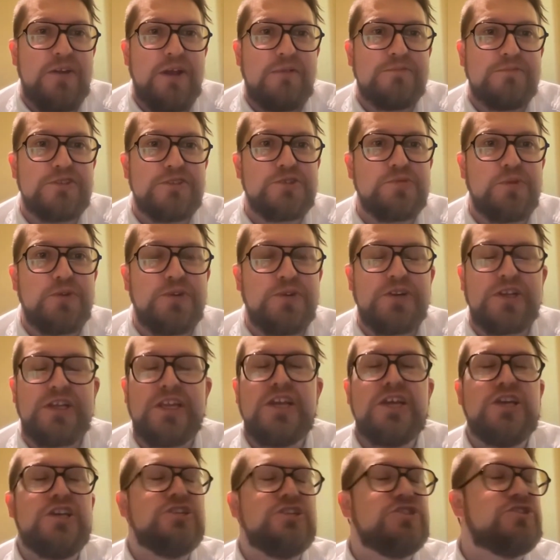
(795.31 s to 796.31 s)
I'm just
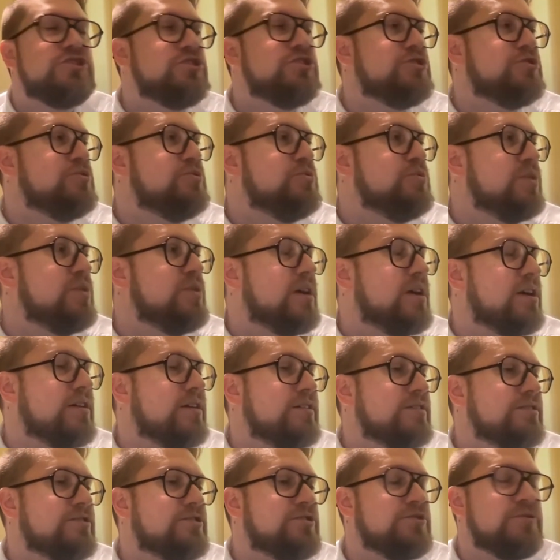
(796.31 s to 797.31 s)
wondering, do you
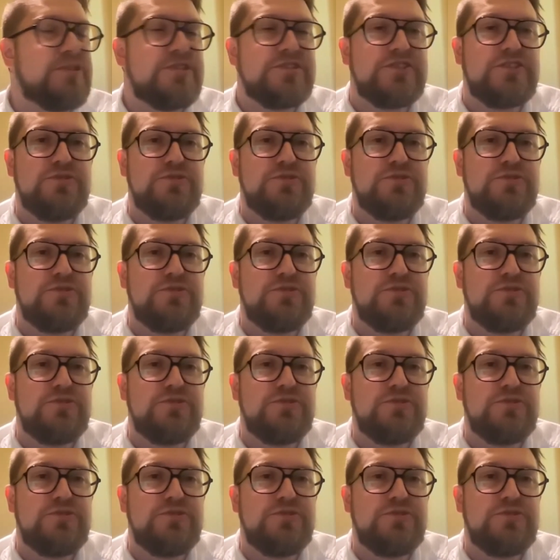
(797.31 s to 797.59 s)
guys